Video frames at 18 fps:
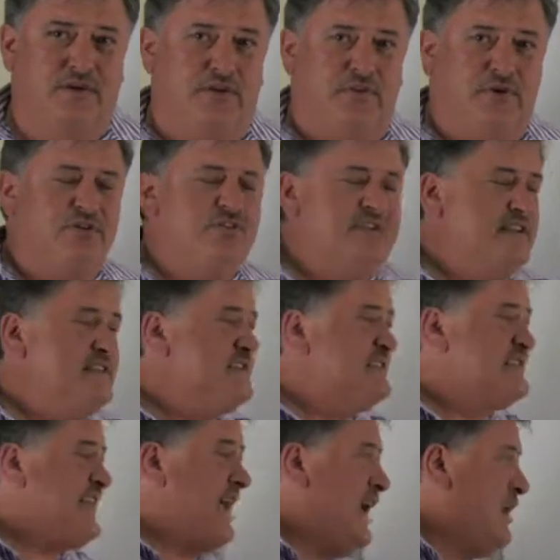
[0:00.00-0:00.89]
Because it
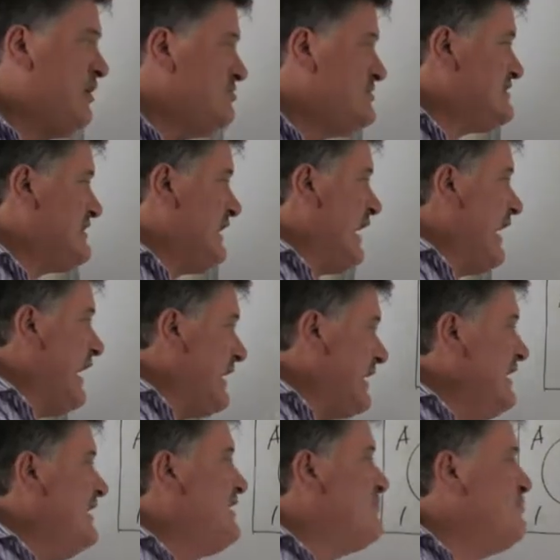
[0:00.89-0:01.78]
sounds
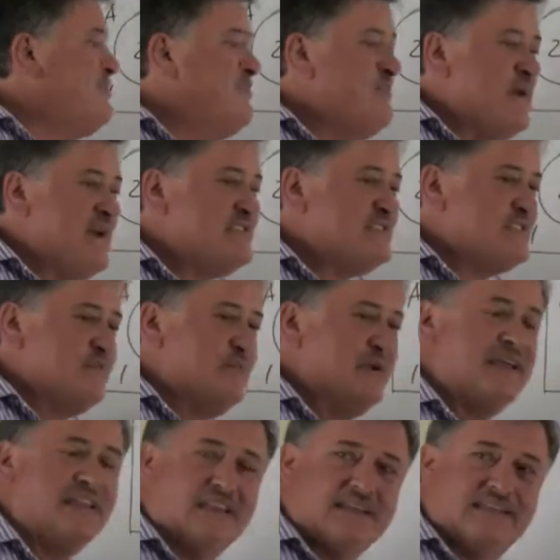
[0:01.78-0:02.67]
like it must
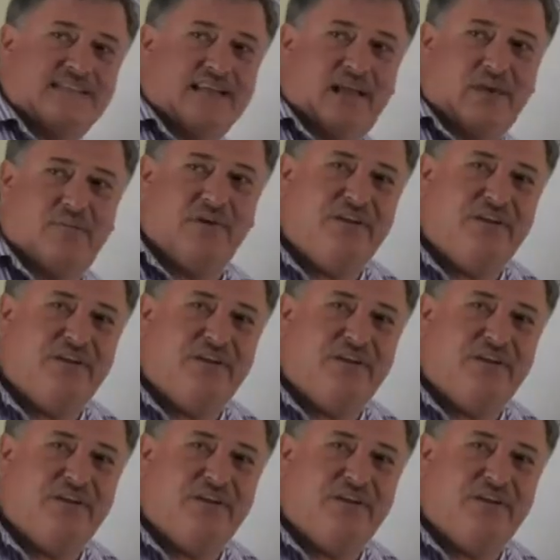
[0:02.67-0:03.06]
be the same.